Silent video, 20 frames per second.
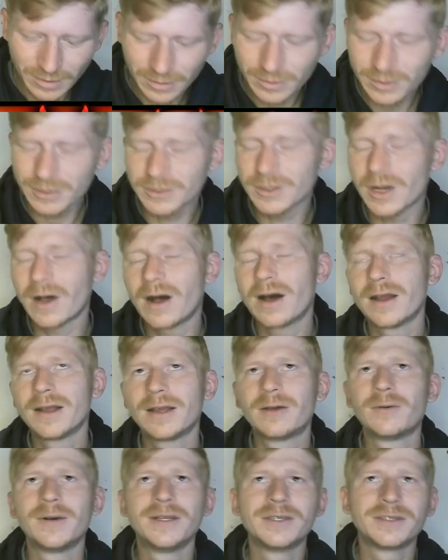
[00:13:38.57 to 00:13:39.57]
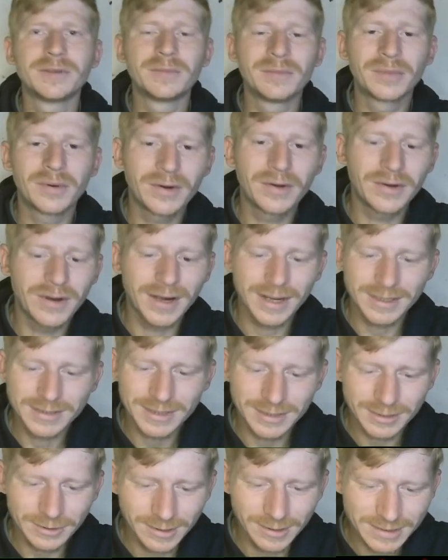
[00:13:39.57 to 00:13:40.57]
Just Harley Quinns and Boreas,
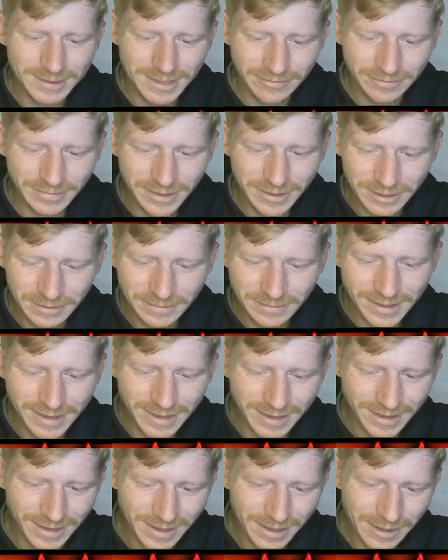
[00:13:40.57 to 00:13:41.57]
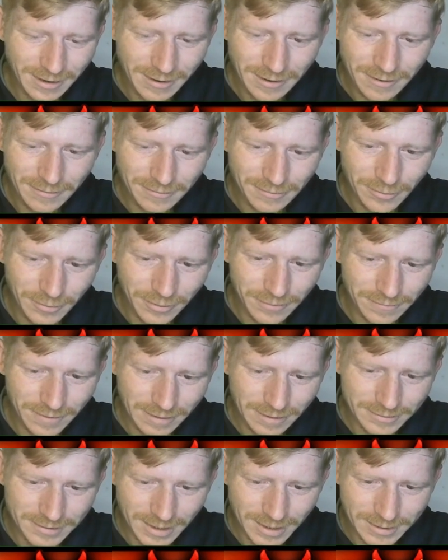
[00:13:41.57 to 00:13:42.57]
that's all it's giving me at the minute.
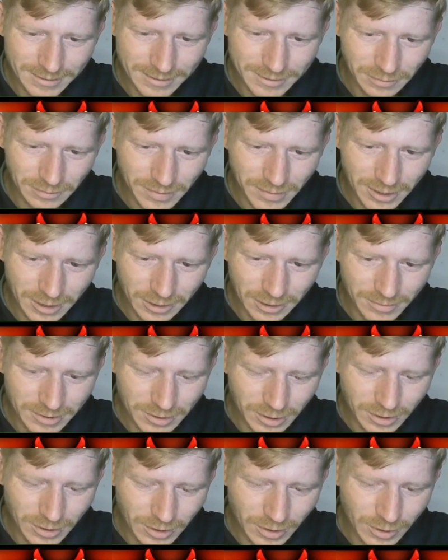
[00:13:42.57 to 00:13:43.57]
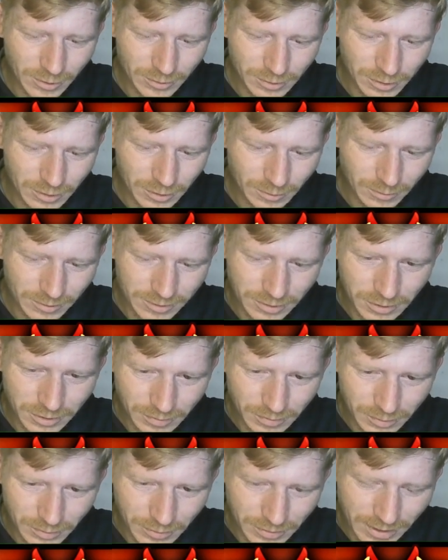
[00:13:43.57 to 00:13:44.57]
forty-five seconds till Bedlam. He's got loads of Cultists on the
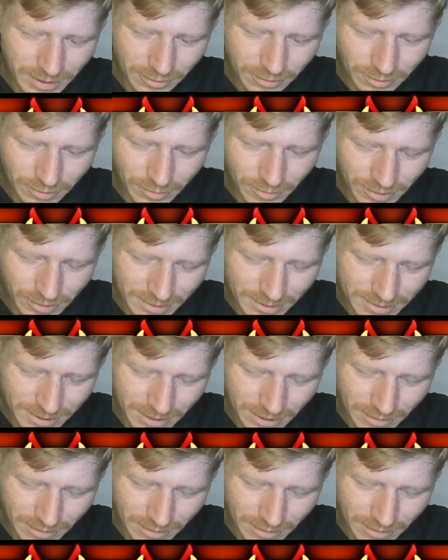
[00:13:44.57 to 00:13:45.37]
board now. Come on, let's get